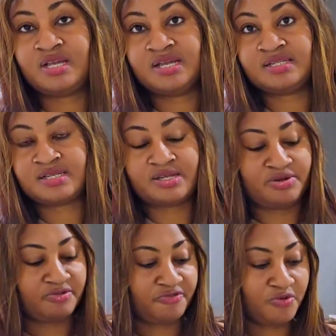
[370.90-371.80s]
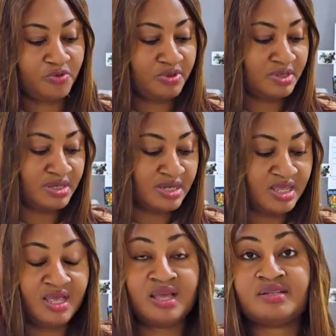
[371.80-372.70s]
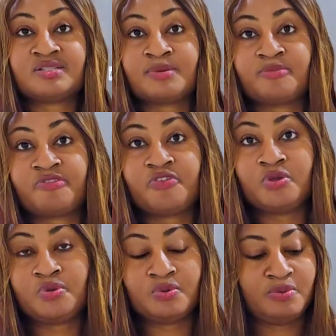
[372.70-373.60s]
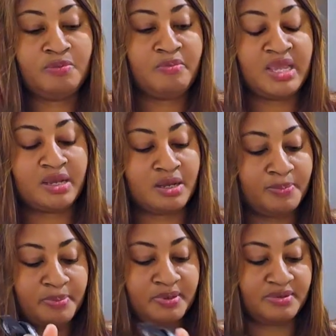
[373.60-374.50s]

enter your phone and some few makeup.